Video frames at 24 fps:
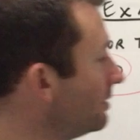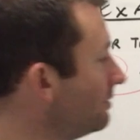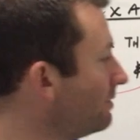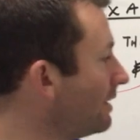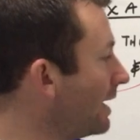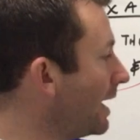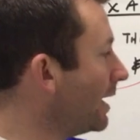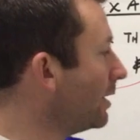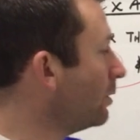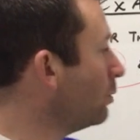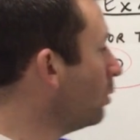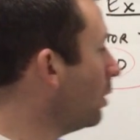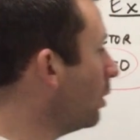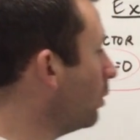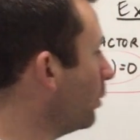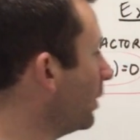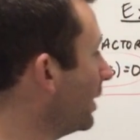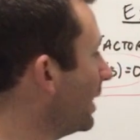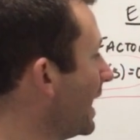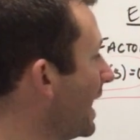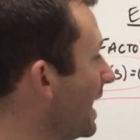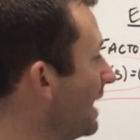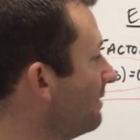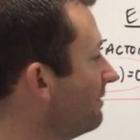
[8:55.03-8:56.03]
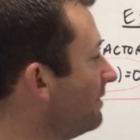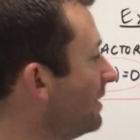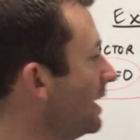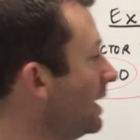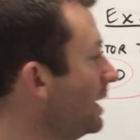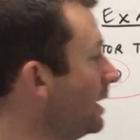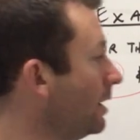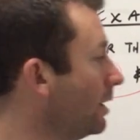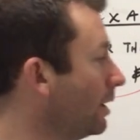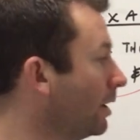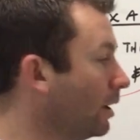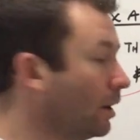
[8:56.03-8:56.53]
divide what we have
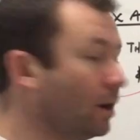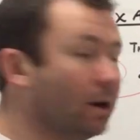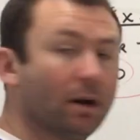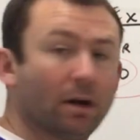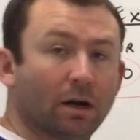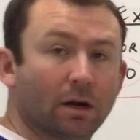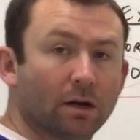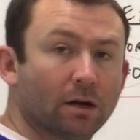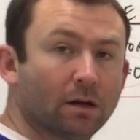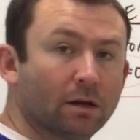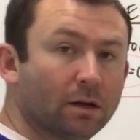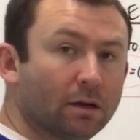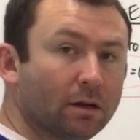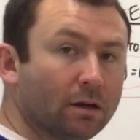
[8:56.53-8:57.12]
here